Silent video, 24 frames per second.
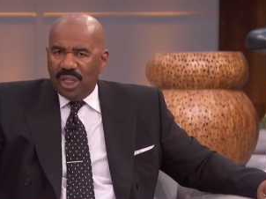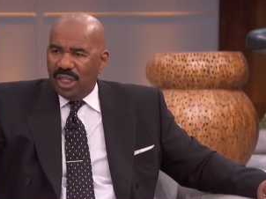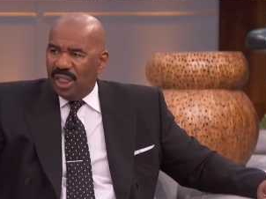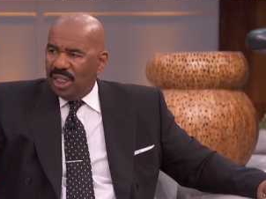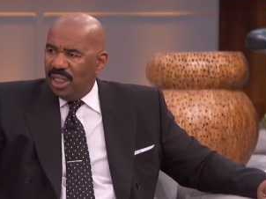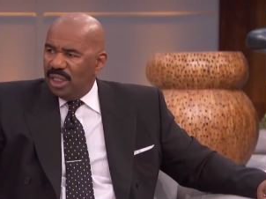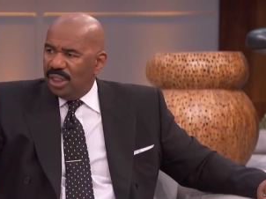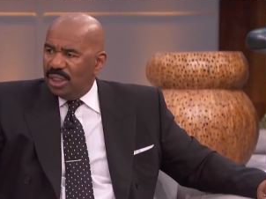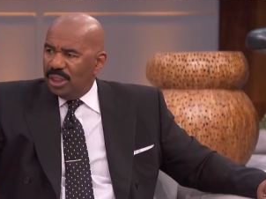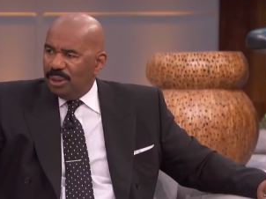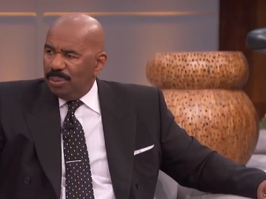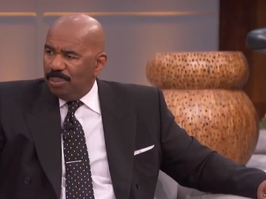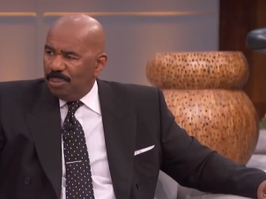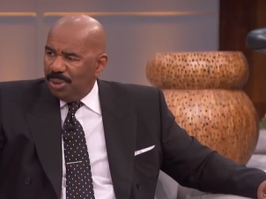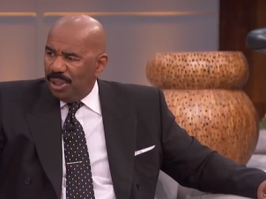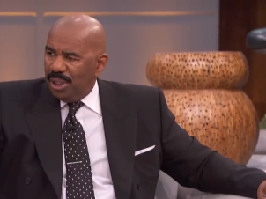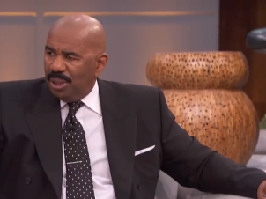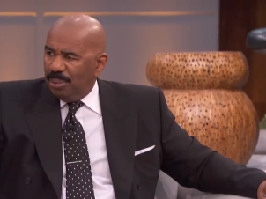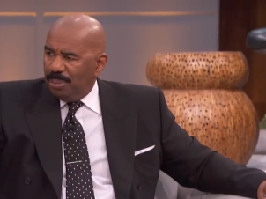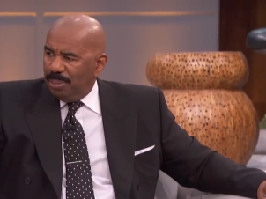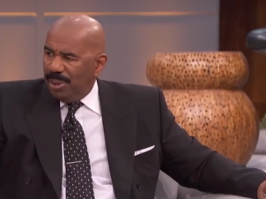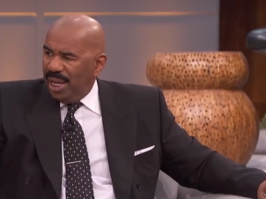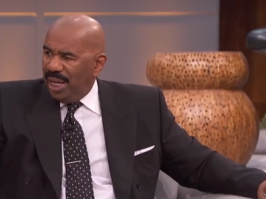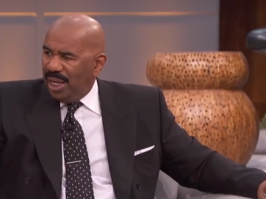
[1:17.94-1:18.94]
it is to be
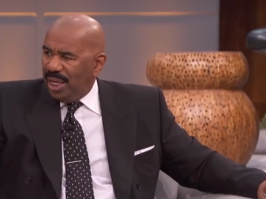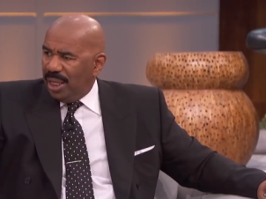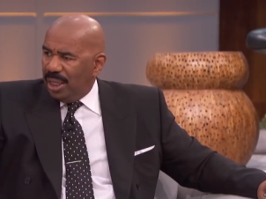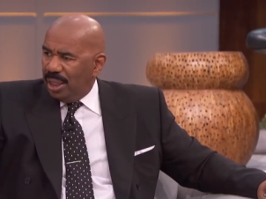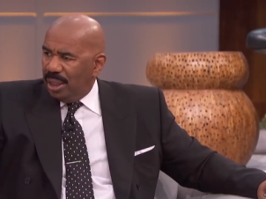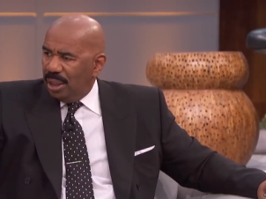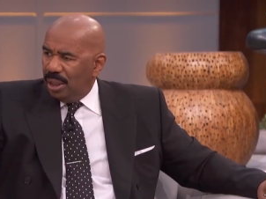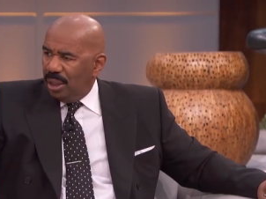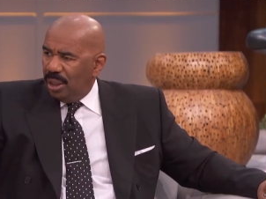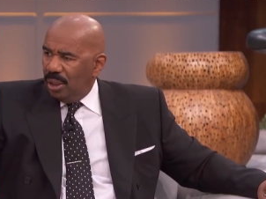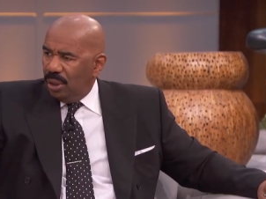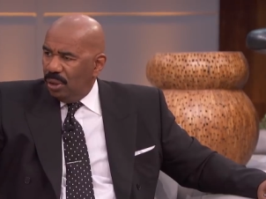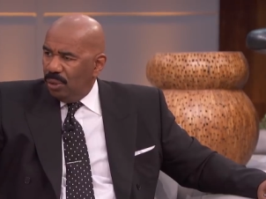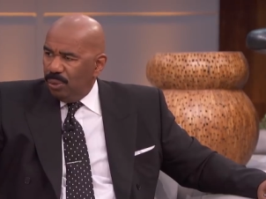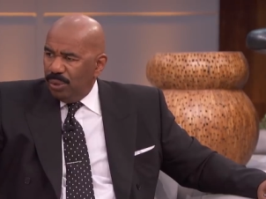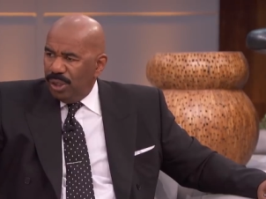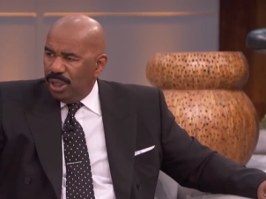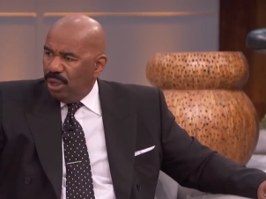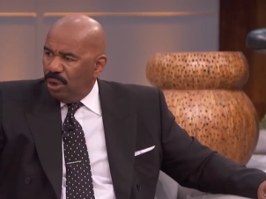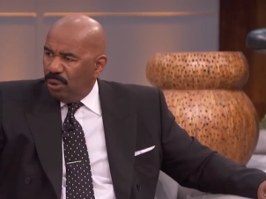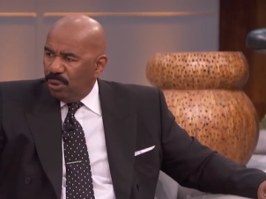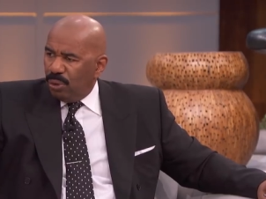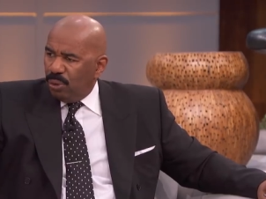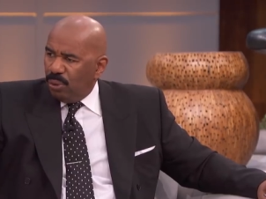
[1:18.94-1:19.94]
a man. We
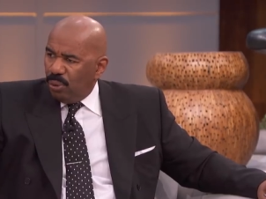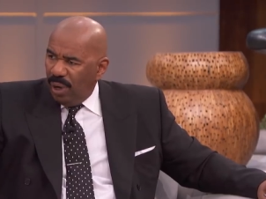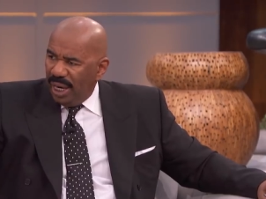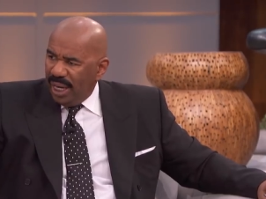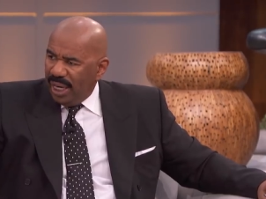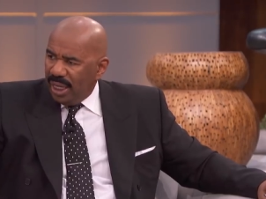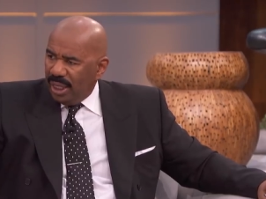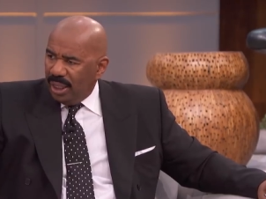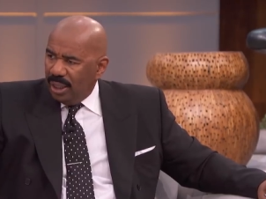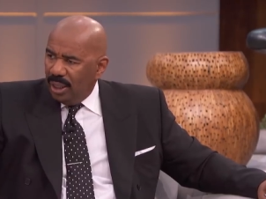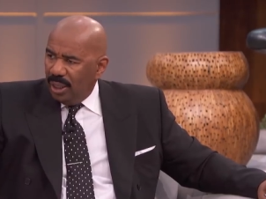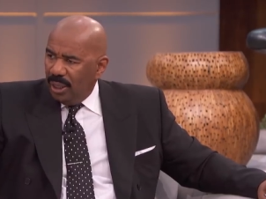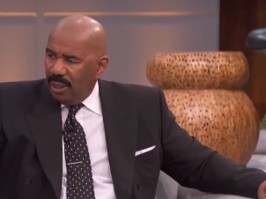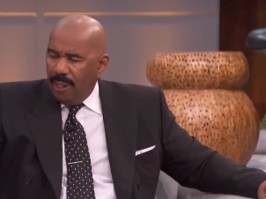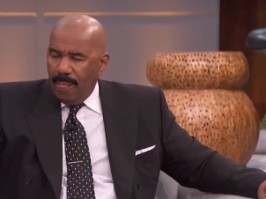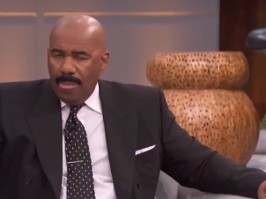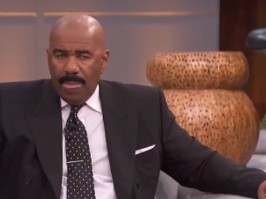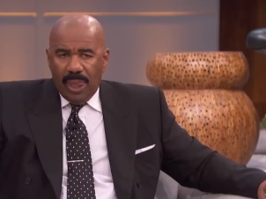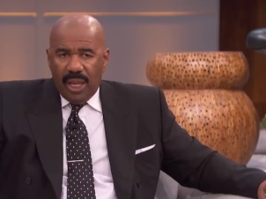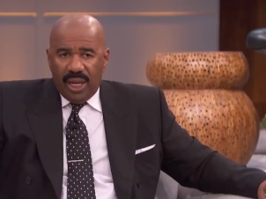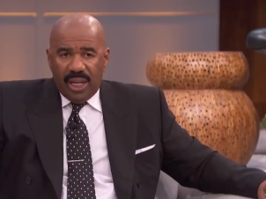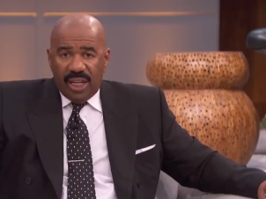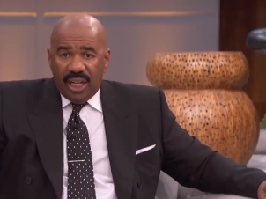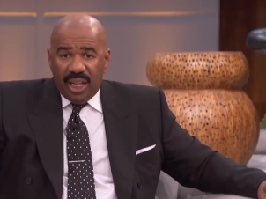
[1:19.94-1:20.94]
know the way.
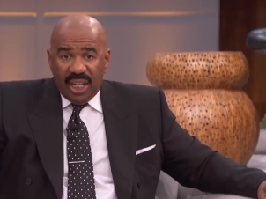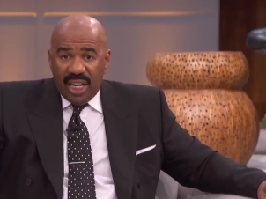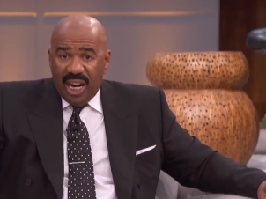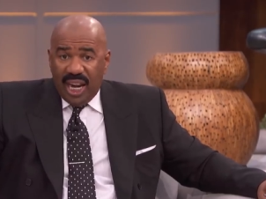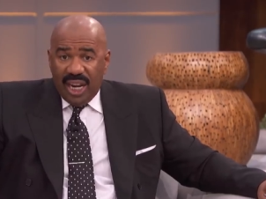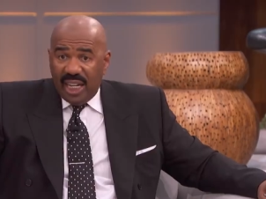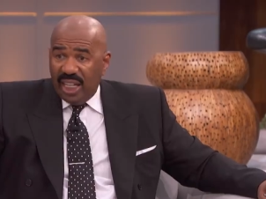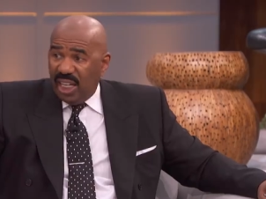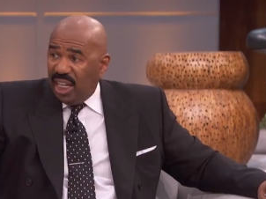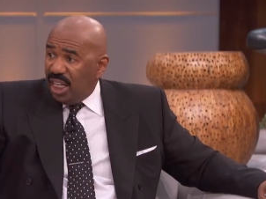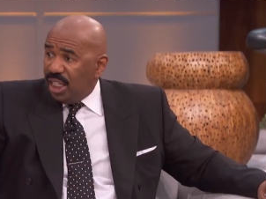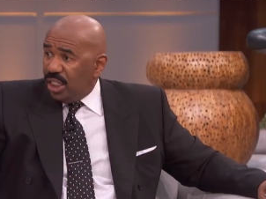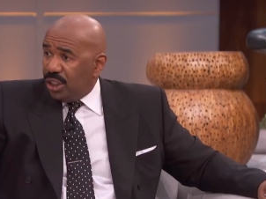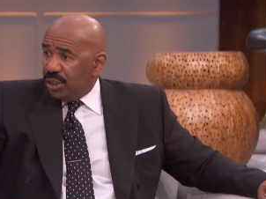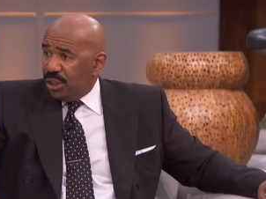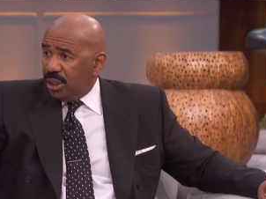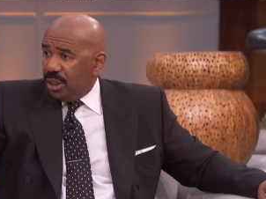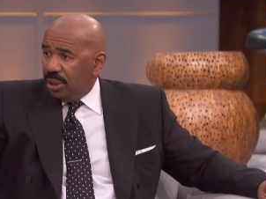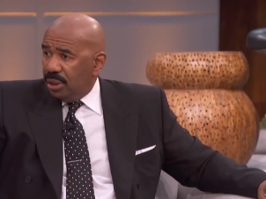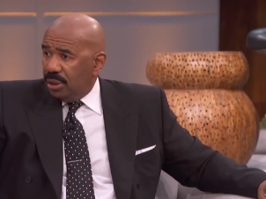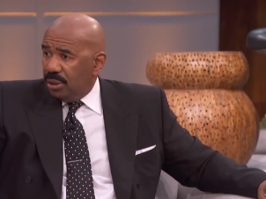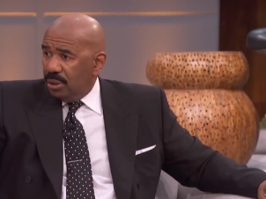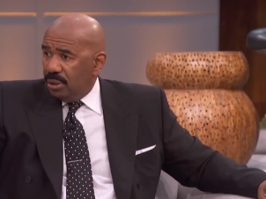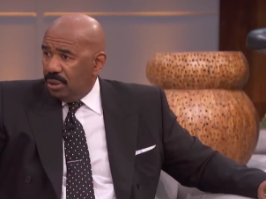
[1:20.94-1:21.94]
And it ain't
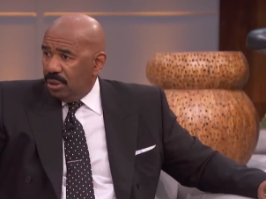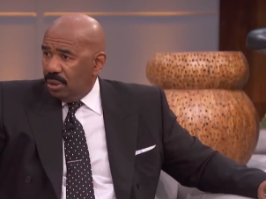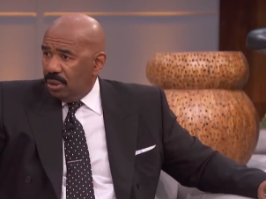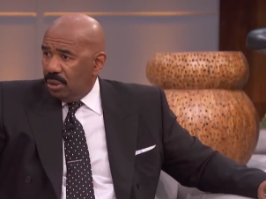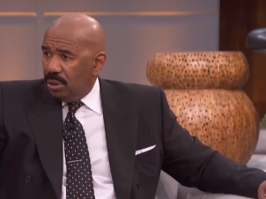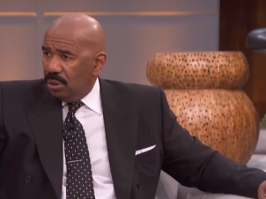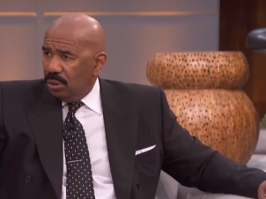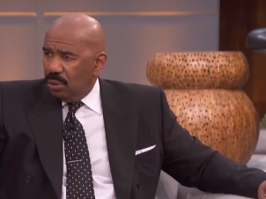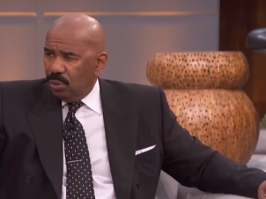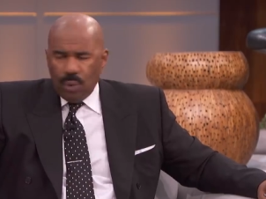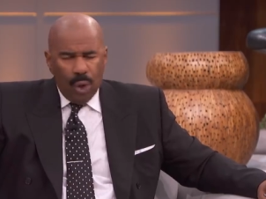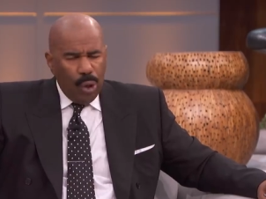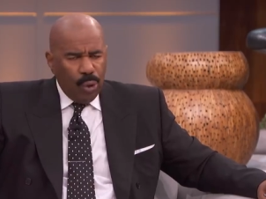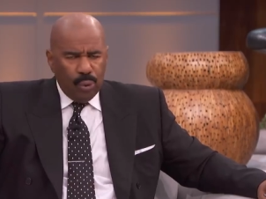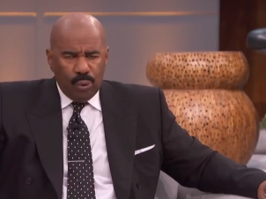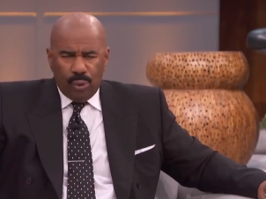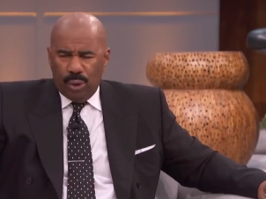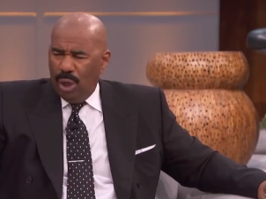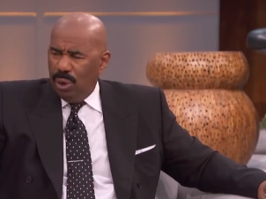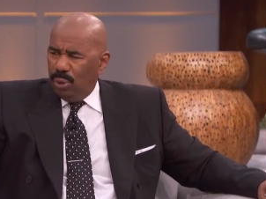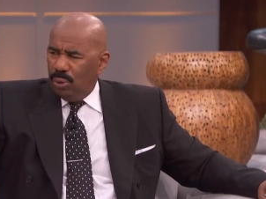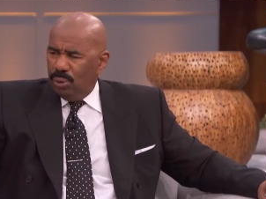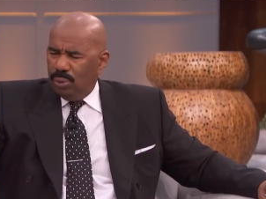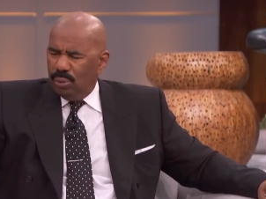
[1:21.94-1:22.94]
easy. Nah. Whoa,
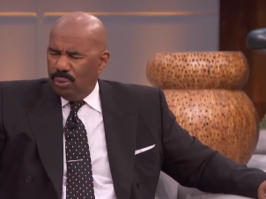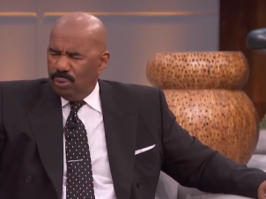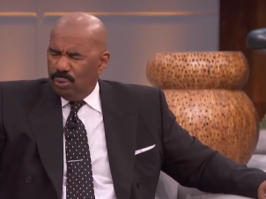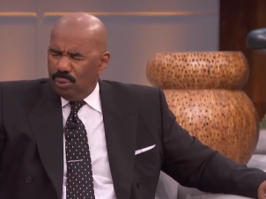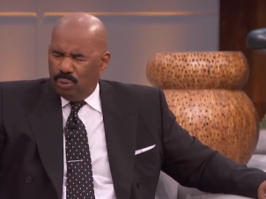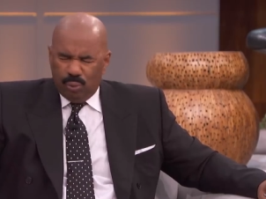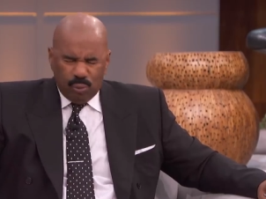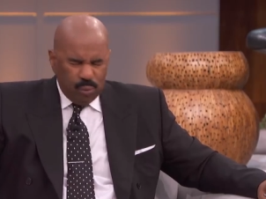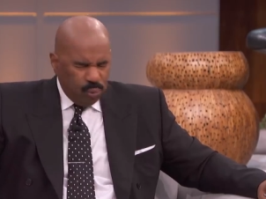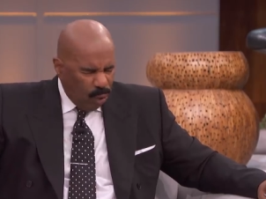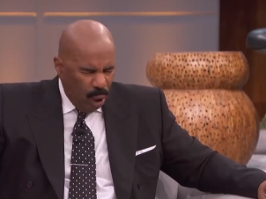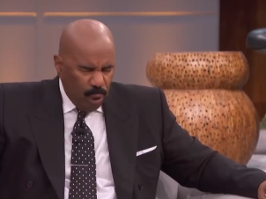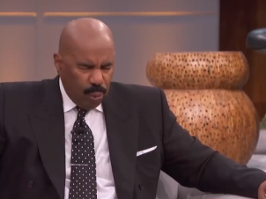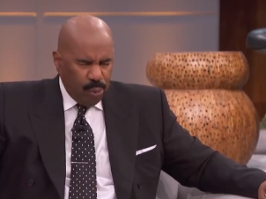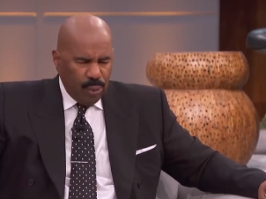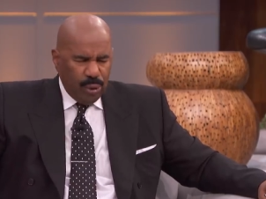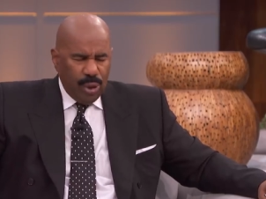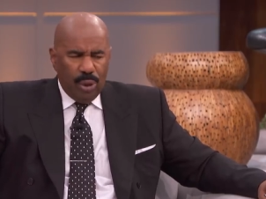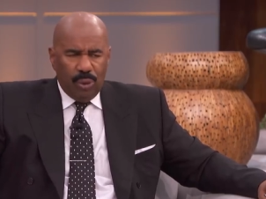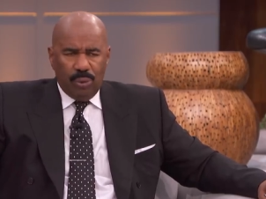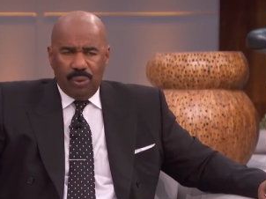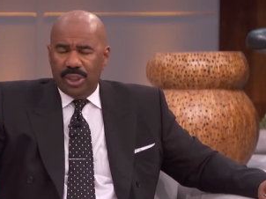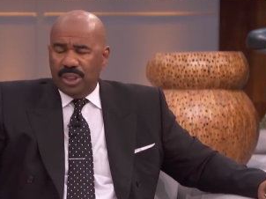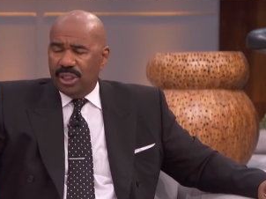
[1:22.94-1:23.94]
no. Whoa,
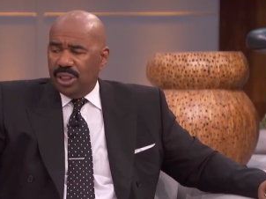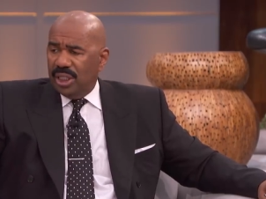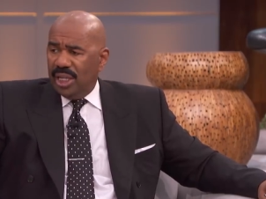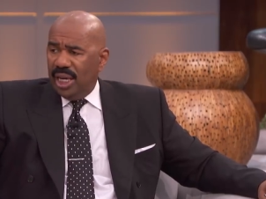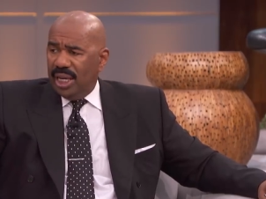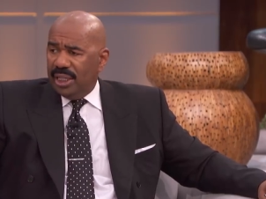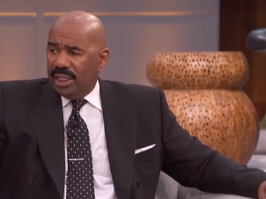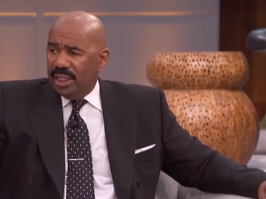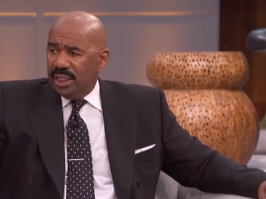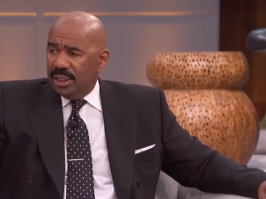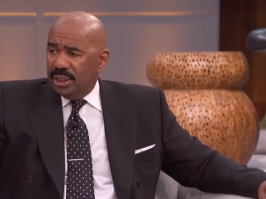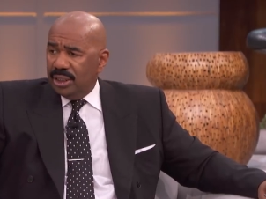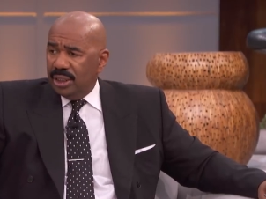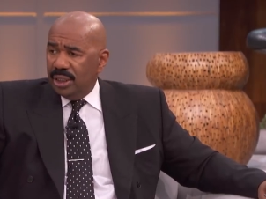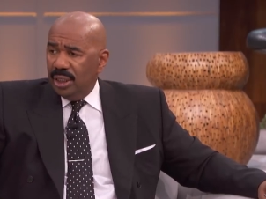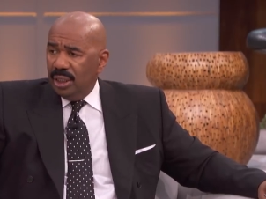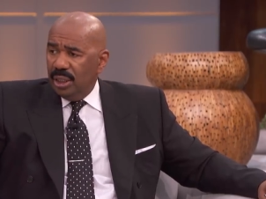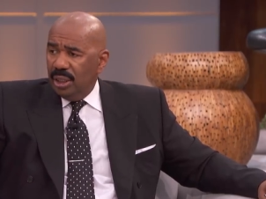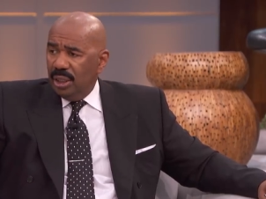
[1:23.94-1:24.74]
no, it's not easy.